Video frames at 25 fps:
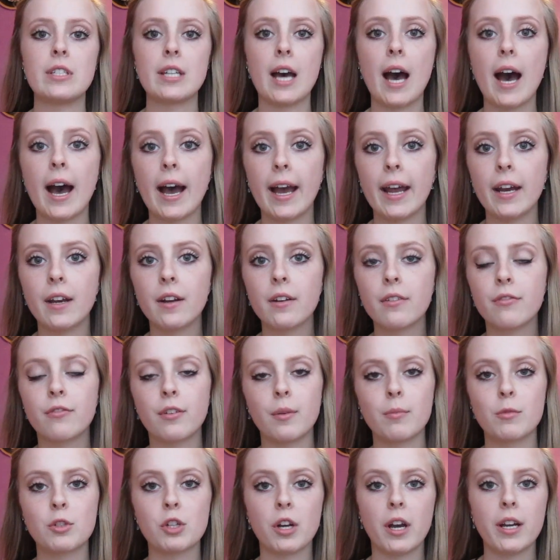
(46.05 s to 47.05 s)
died
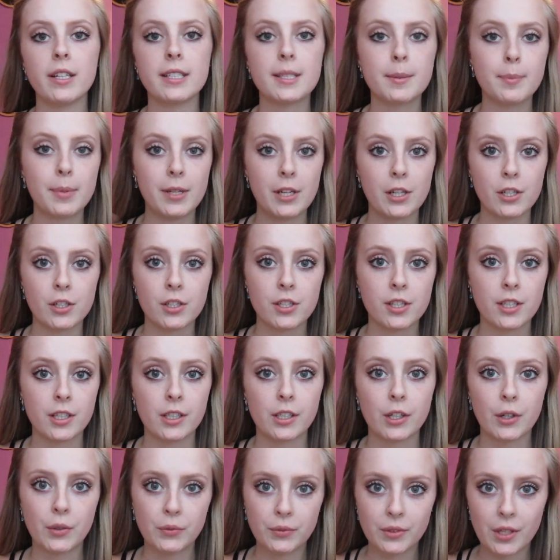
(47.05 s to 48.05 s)
from trying to pierce
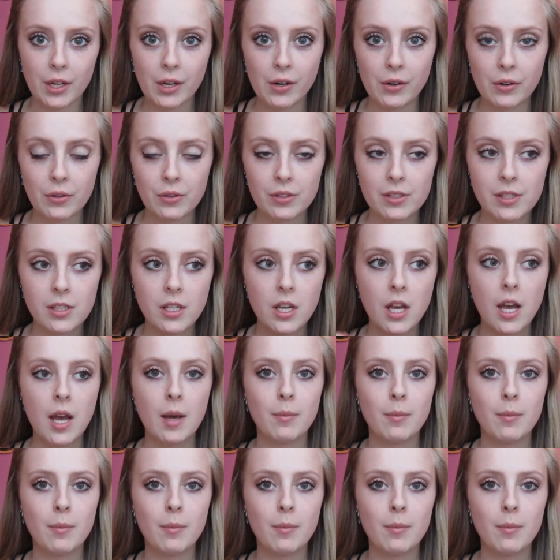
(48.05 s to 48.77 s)
their own nose